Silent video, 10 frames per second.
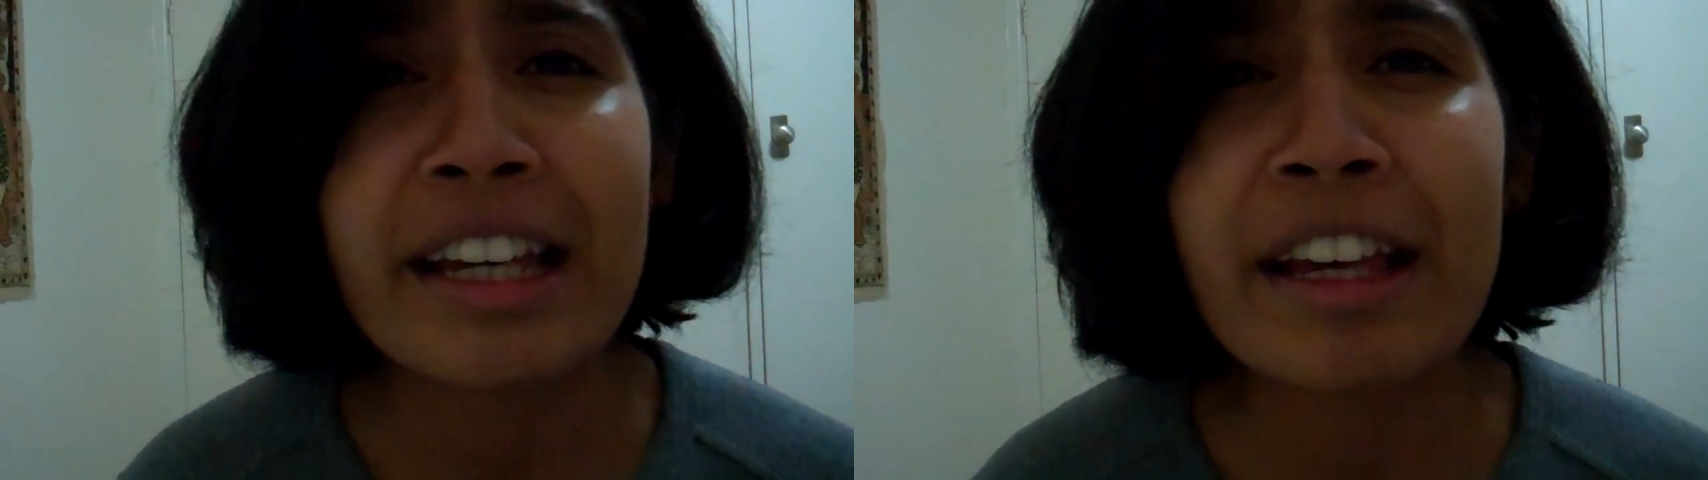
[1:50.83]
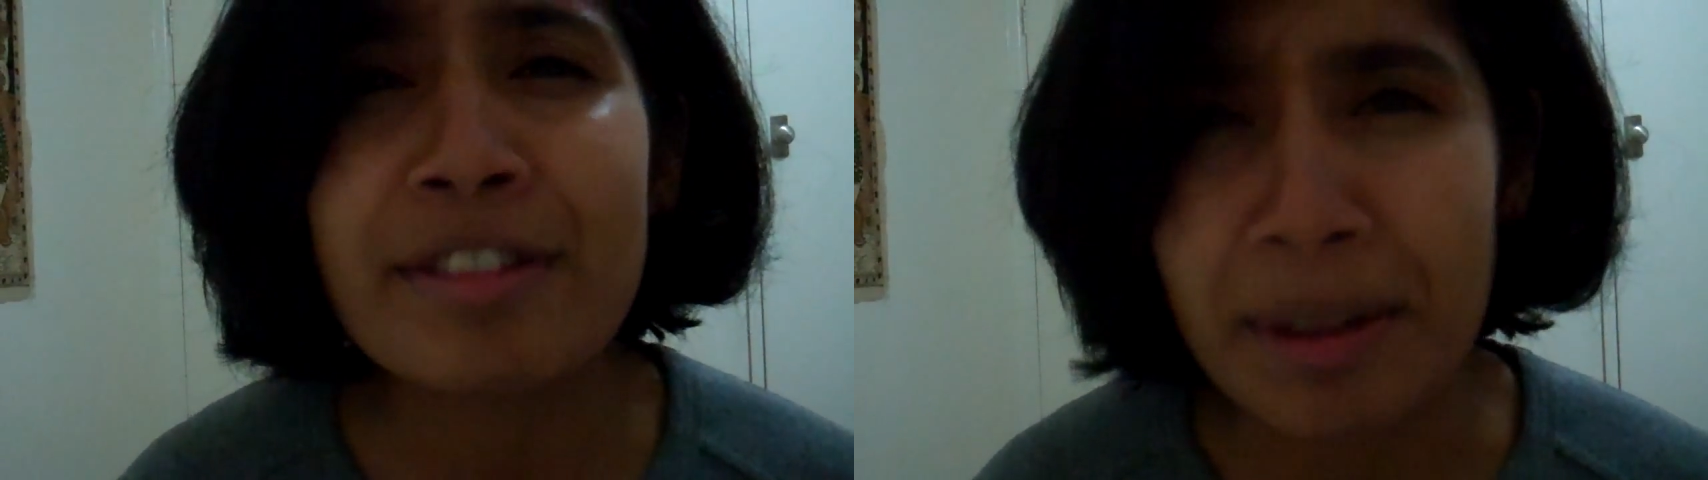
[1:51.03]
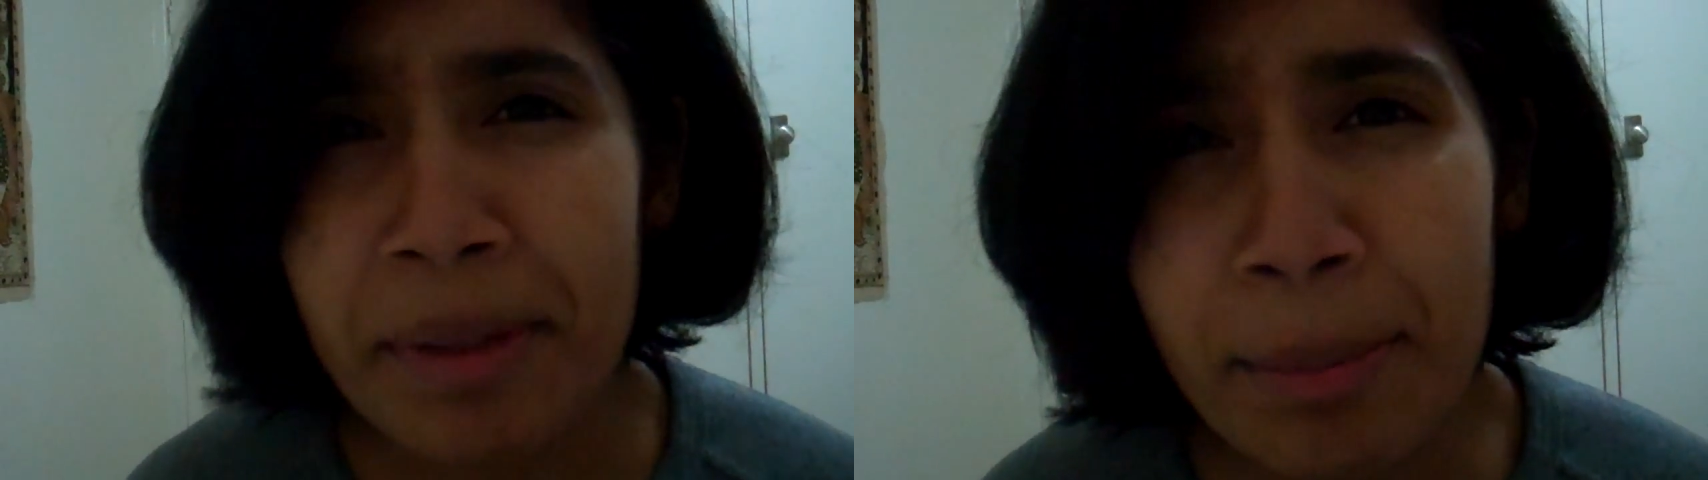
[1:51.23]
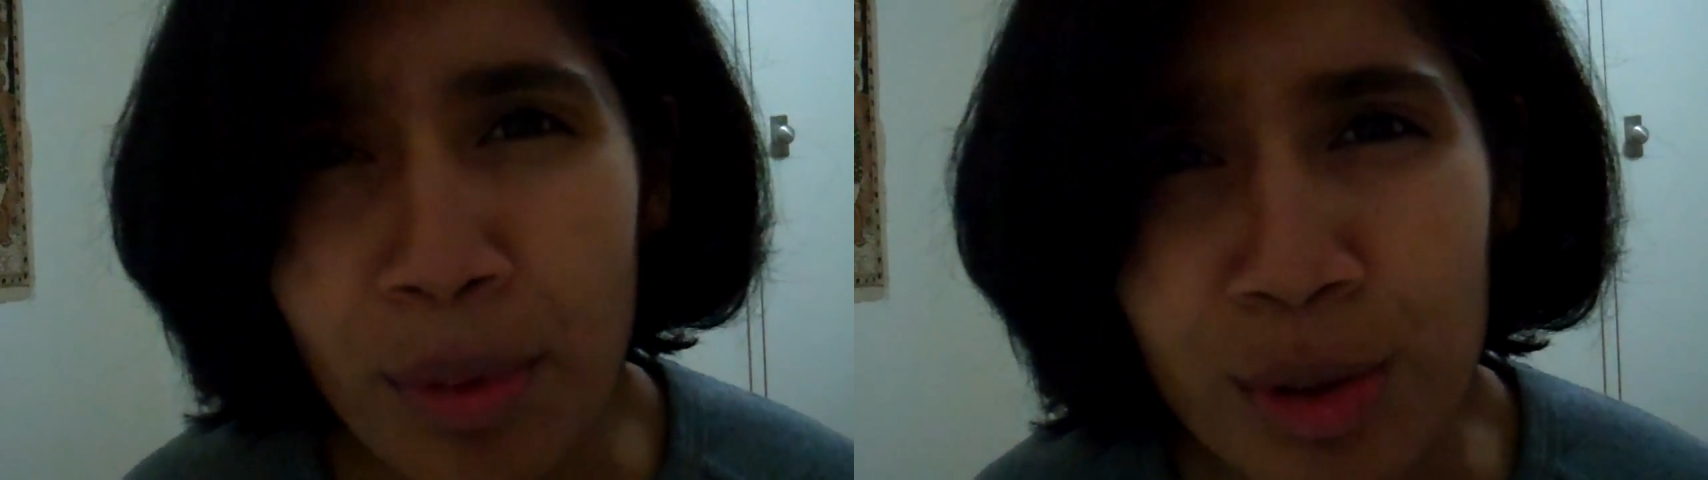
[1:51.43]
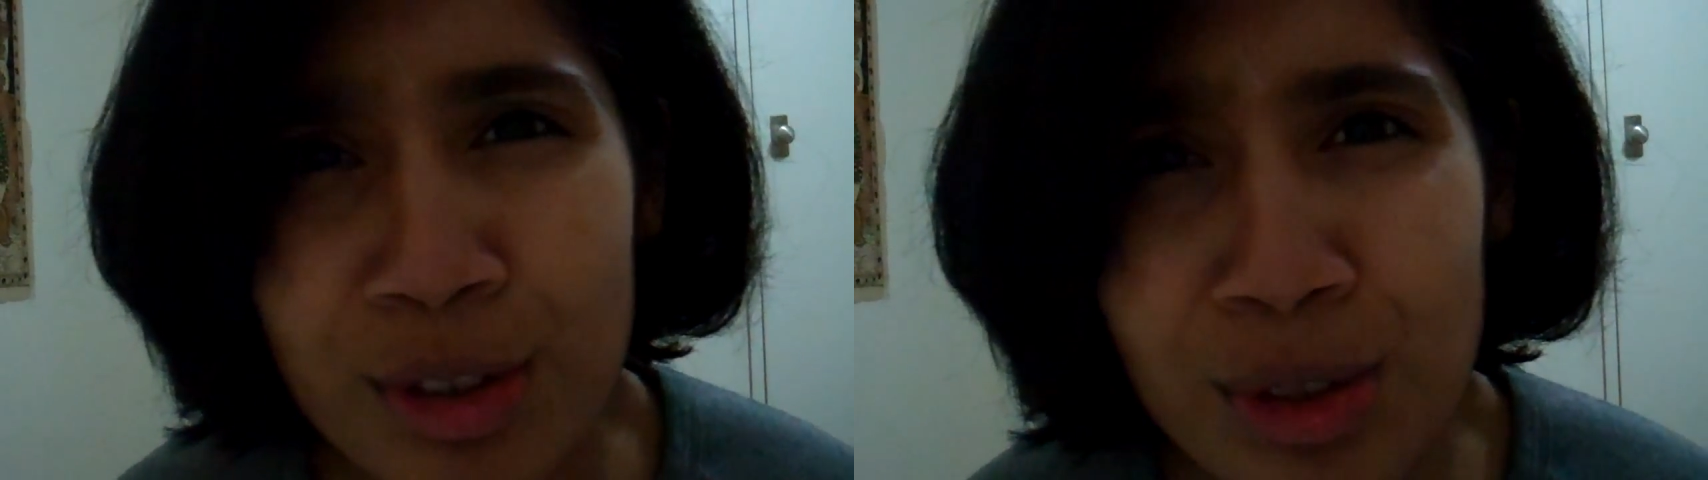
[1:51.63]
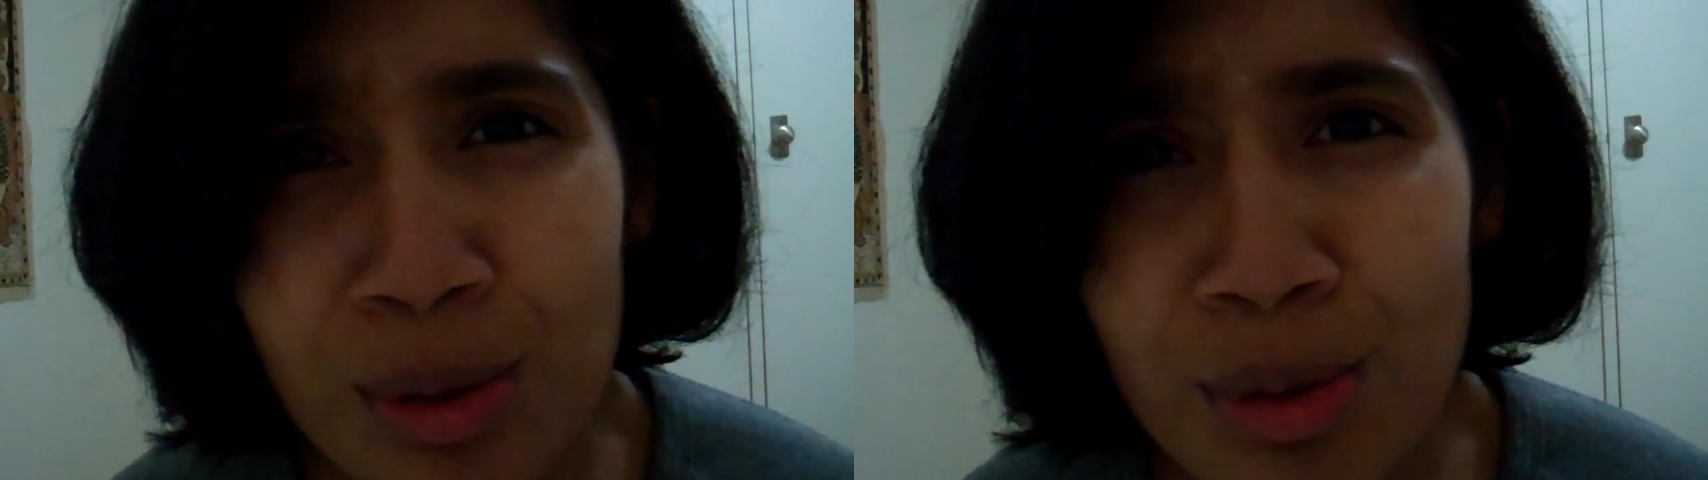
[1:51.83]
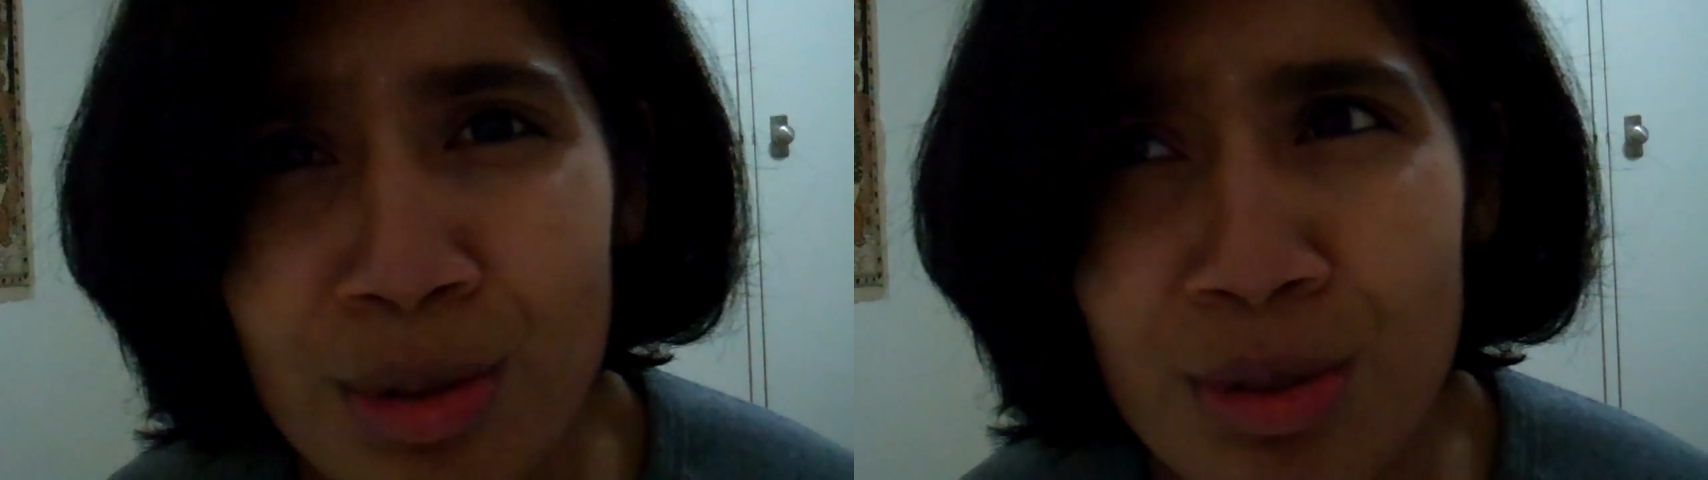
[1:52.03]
if something bothers you,